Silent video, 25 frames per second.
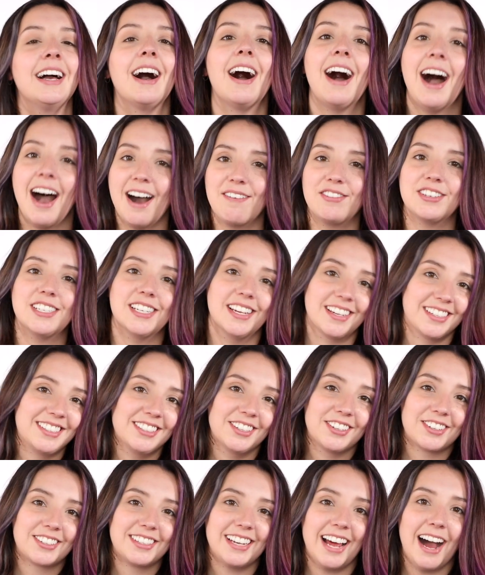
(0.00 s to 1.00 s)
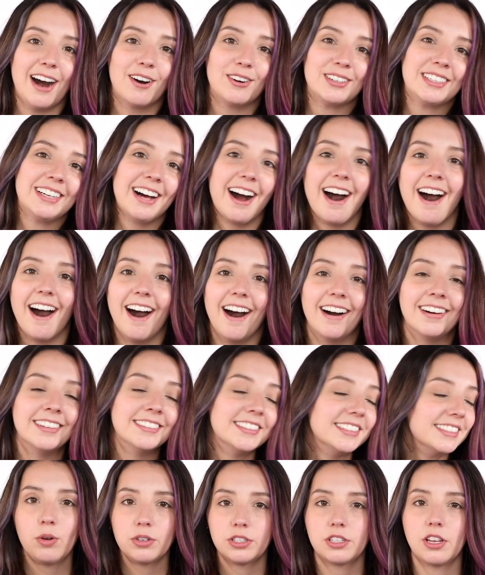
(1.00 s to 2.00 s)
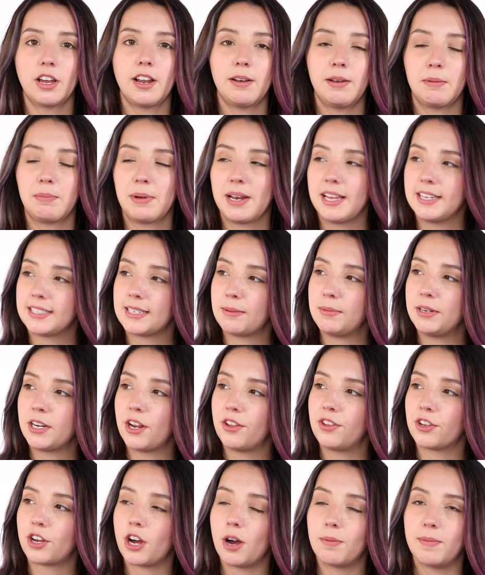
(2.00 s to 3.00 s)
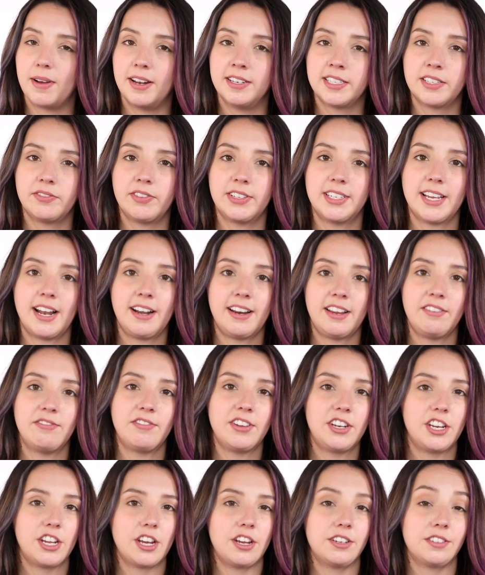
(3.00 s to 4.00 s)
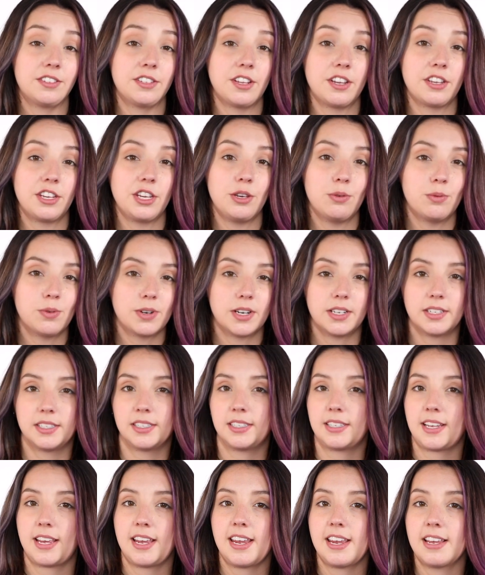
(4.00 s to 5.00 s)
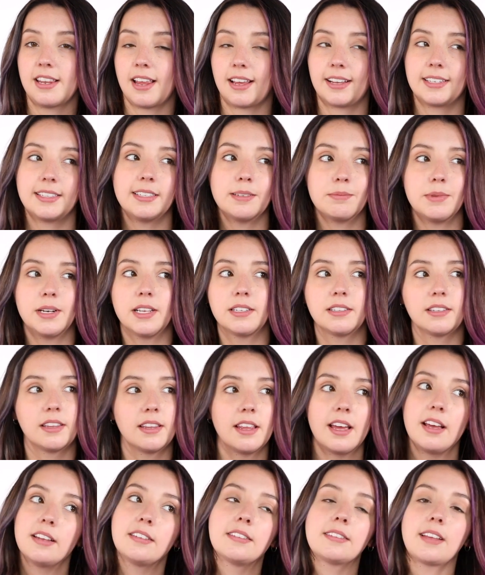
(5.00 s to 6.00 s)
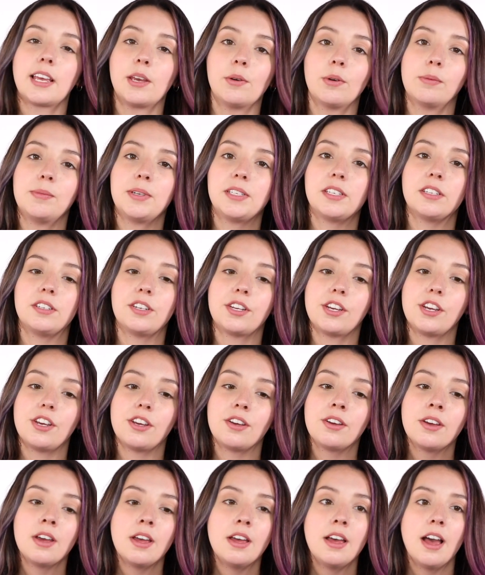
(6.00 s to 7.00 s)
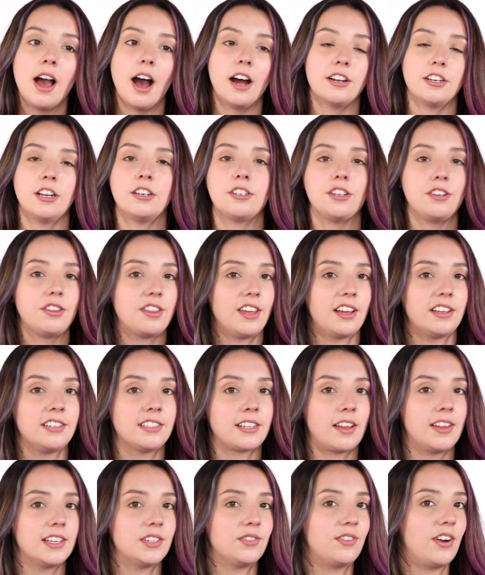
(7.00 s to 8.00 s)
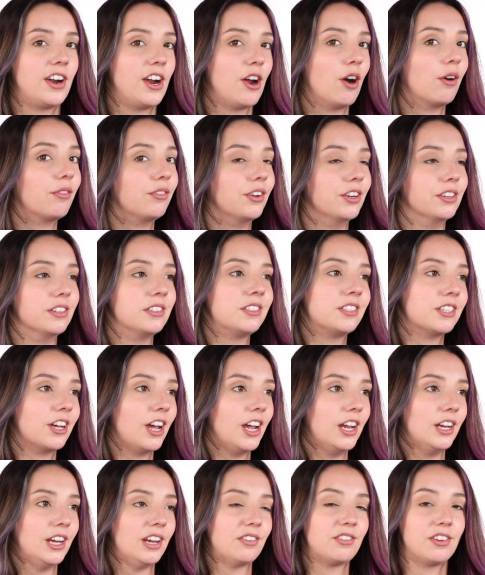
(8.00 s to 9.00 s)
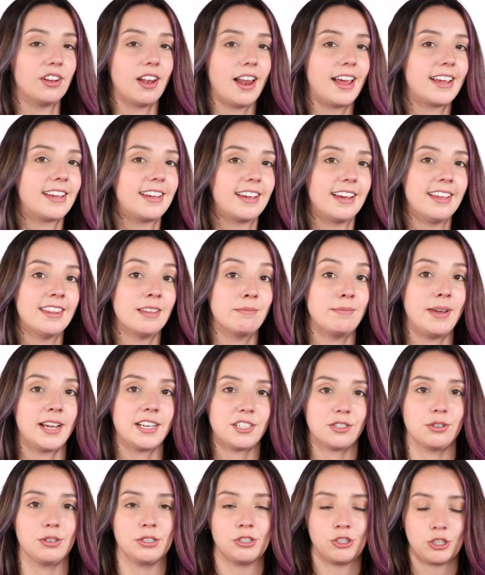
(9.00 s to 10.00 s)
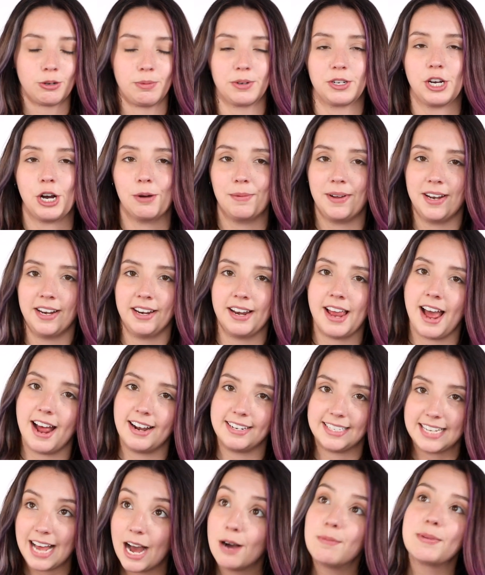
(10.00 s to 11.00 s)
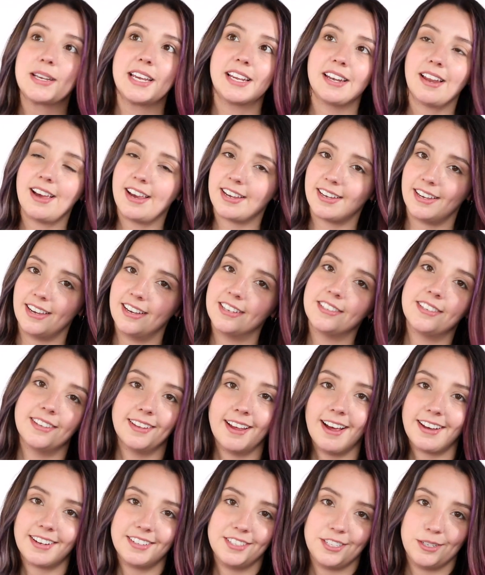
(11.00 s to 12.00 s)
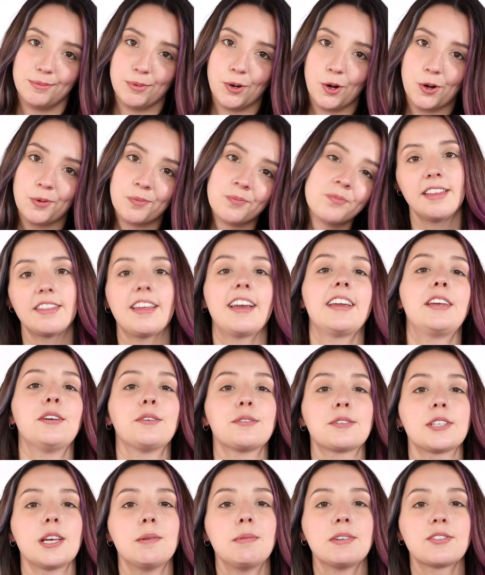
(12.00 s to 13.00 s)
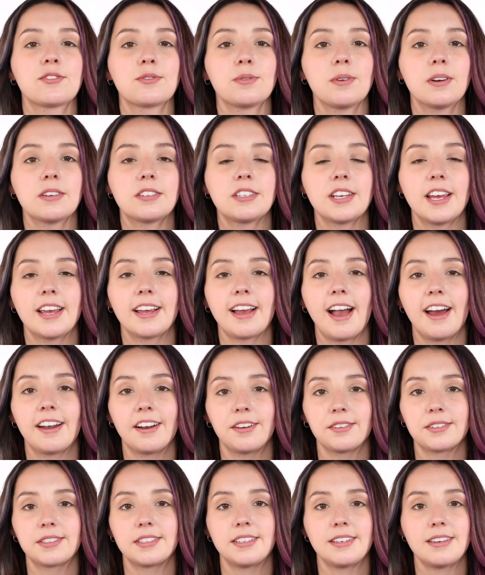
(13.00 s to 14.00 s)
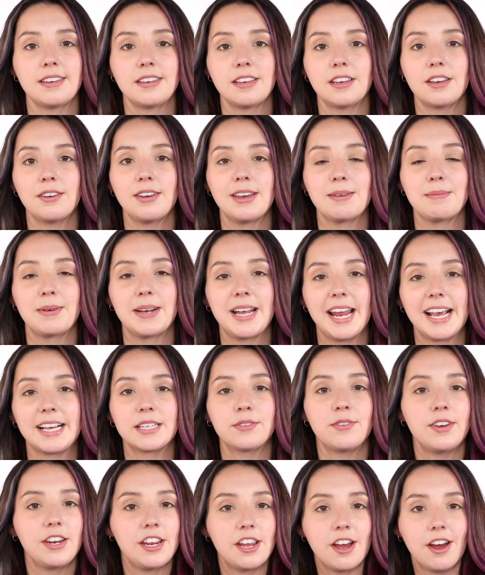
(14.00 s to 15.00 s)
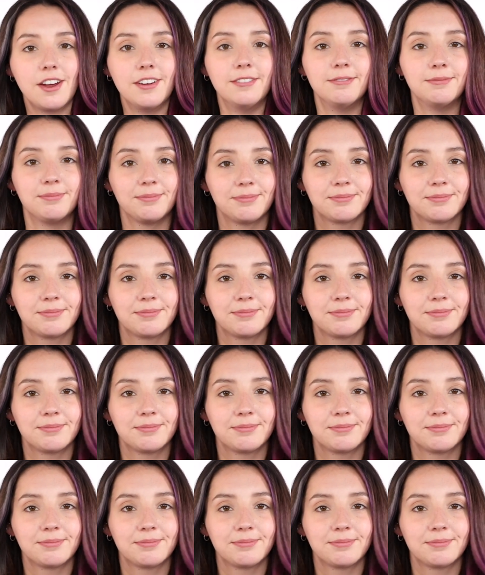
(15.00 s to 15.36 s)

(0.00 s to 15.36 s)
I have a TikTok now. Also, please let me know in the comments if there's any videos that you want to see, like similar to this, that you want me to do. I don't do things like this very often, so if you like it, then make sure to drop a comment and tell me you like it so that I can do more. Thank you all so much for watching, and I'll see you in my next video.